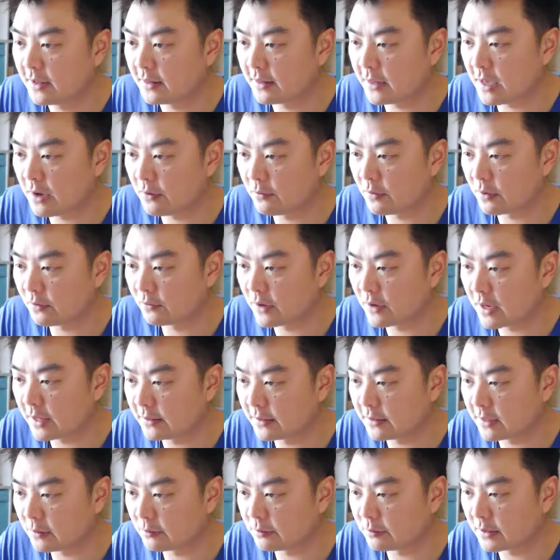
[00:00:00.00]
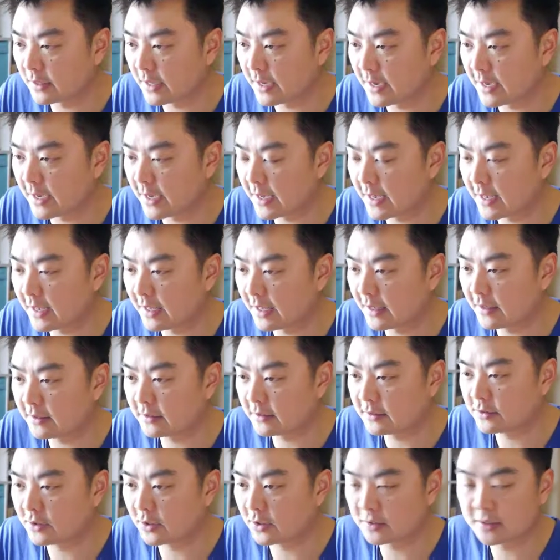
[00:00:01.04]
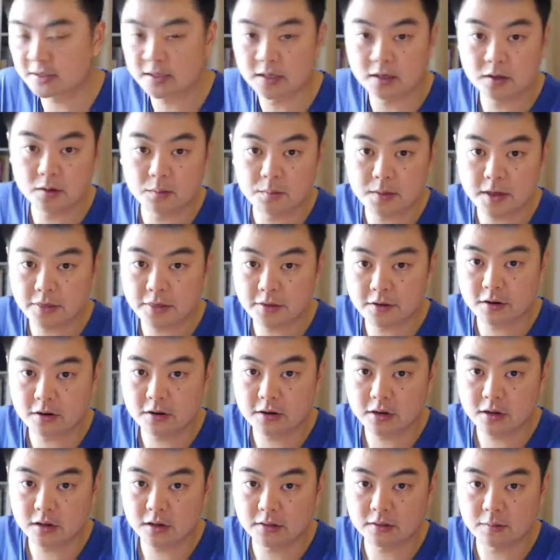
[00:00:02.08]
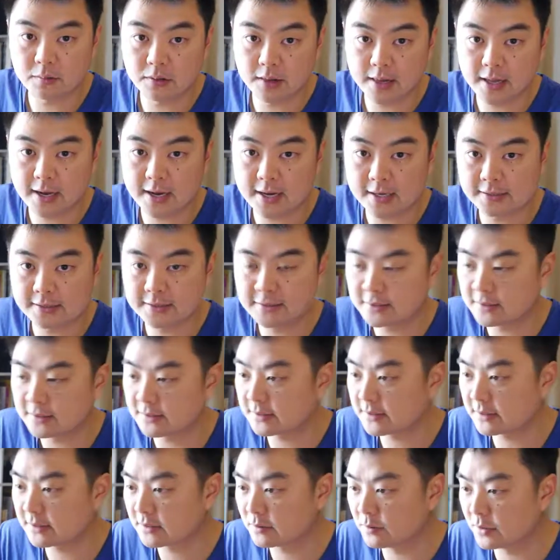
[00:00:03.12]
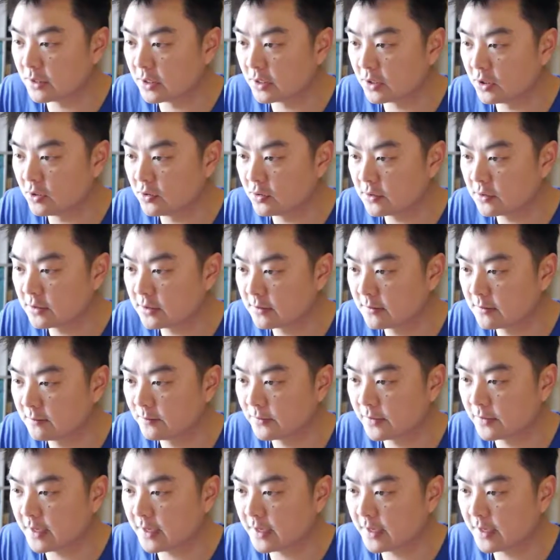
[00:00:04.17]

then we run the player.kill method on the player instance that's being used,